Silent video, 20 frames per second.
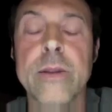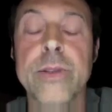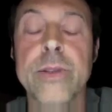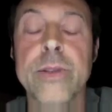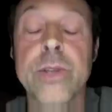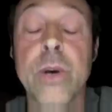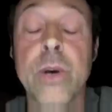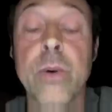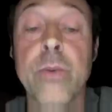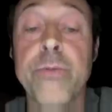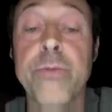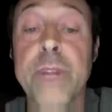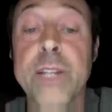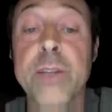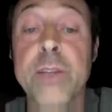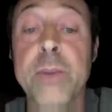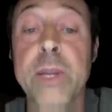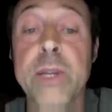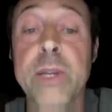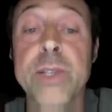So
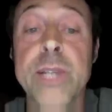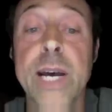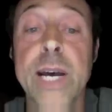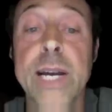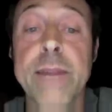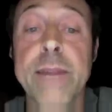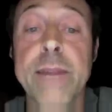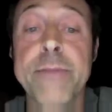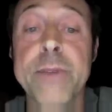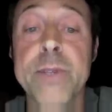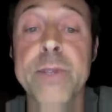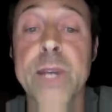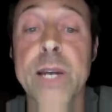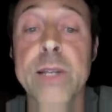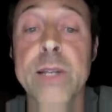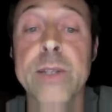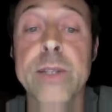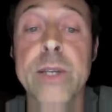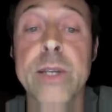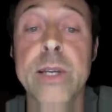flexibility is not
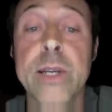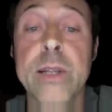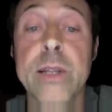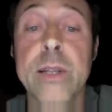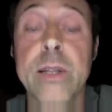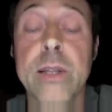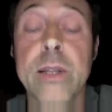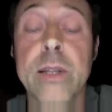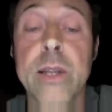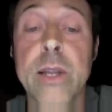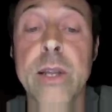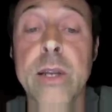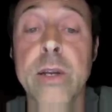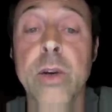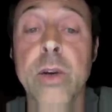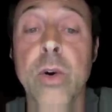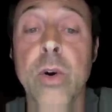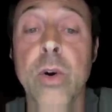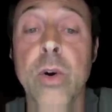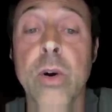emphasized in
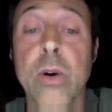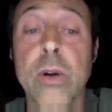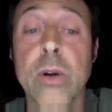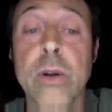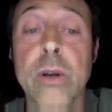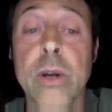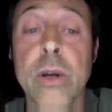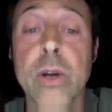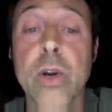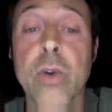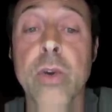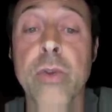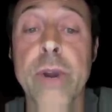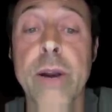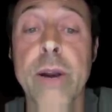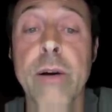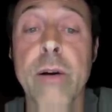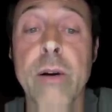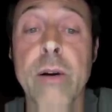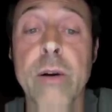your
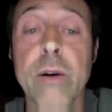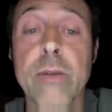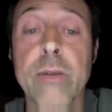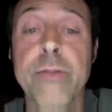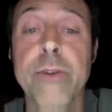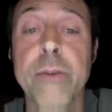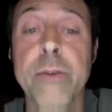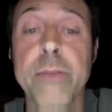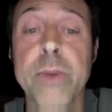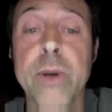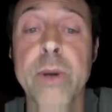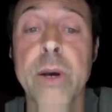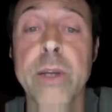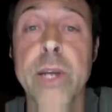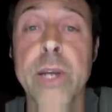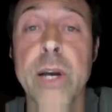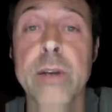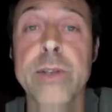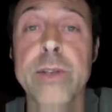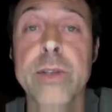career from a
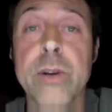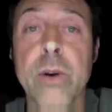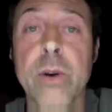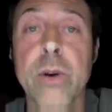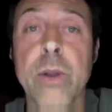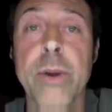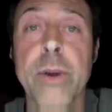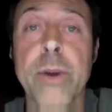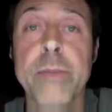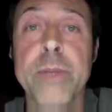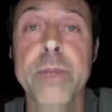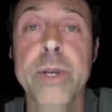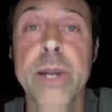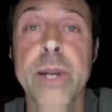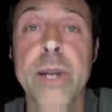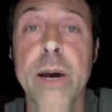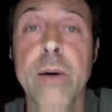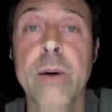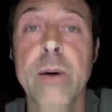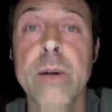youngster all the way up to
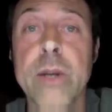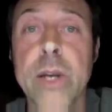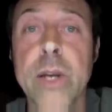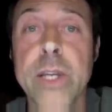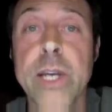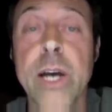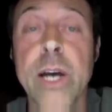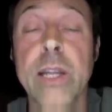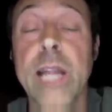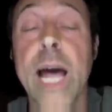now, a young